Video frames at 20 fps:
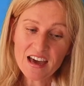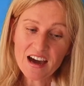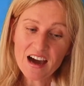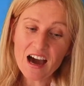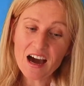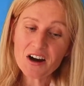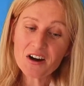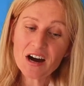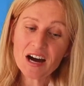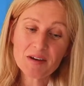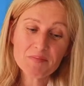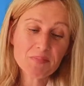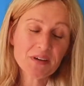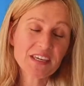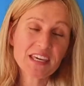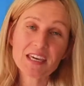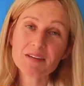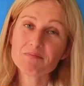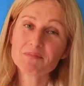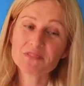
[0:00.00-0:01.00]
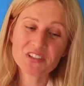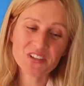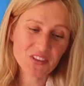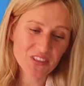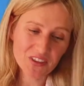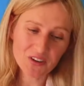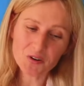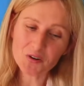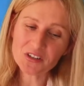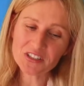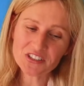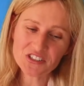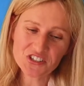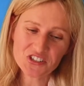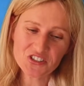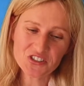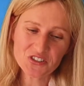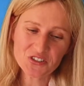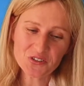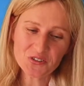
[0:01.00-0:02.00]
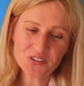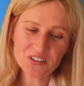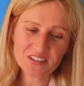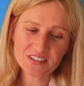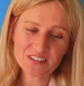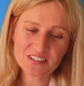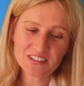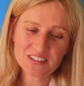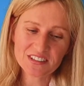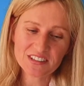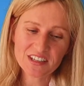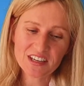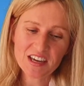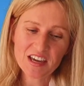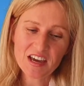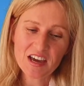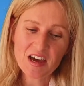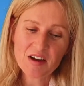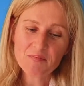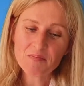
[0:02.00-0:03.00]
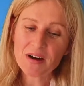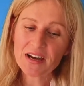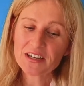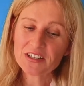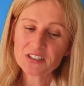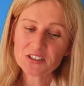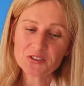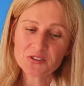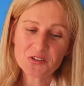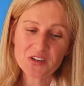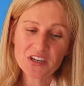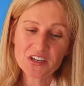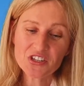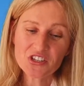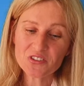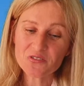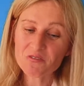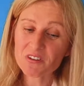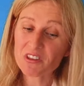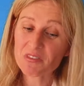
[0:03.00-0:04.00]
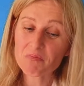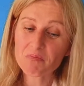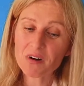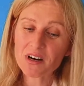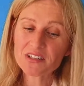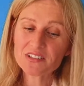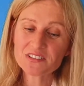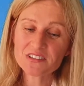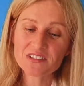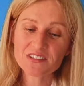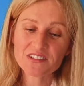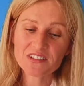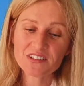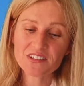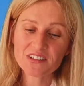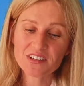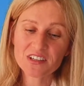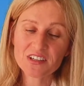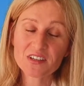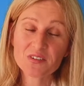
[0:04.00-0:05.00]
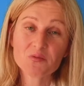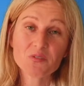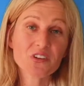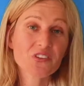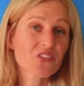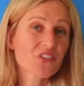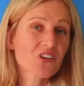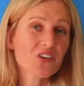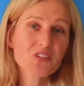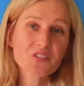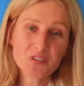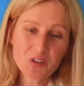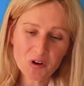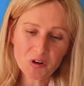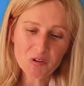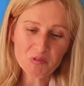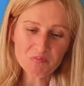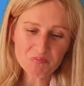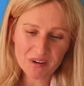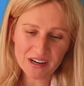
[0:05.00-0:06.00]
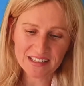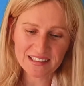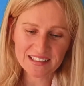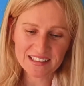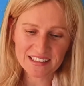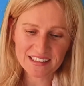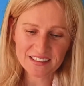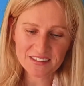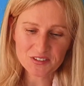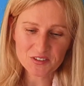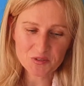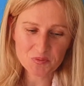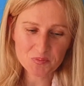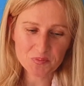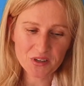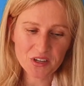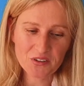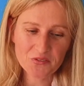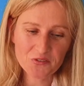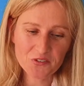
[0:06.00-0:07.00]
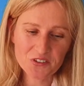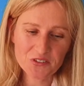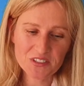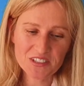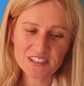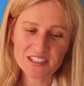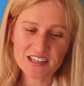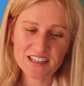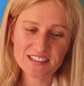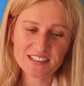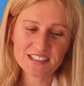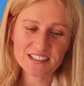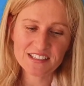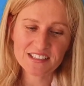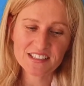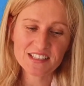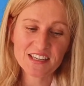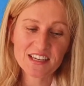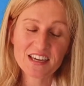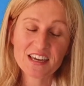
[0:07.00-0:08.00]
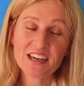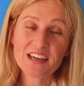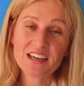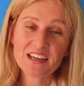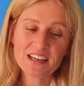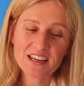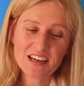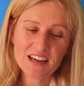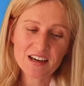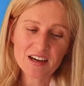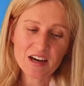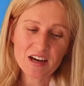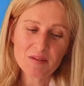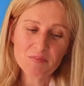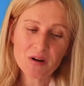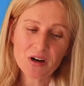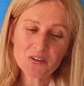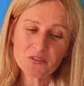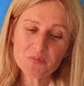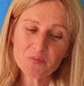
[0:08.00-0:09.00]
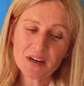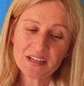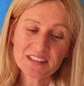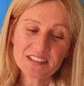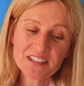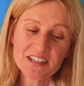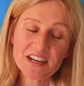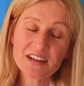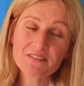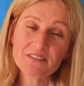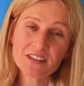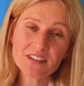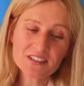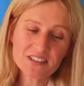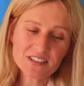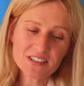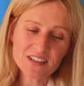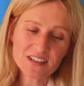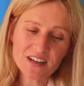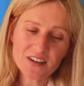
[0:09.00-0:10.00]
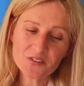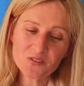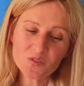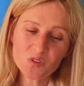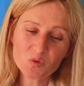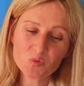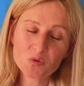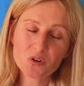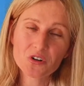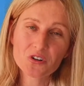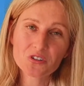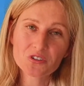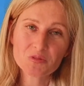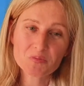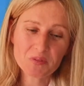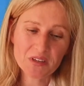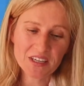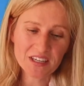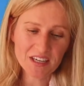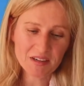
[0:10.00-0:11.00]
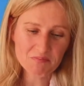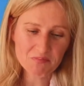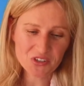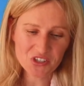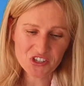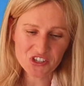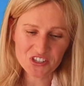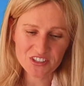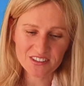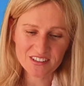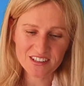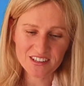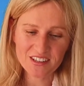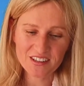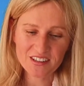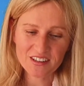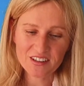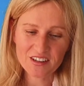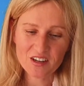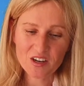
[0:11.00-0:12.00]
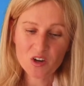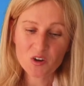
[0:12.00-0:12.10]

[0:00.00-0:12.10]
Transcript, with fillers: how I became theology student, my graduation with master degree with no money to pay for the studies, about my travels around the world being a missionary,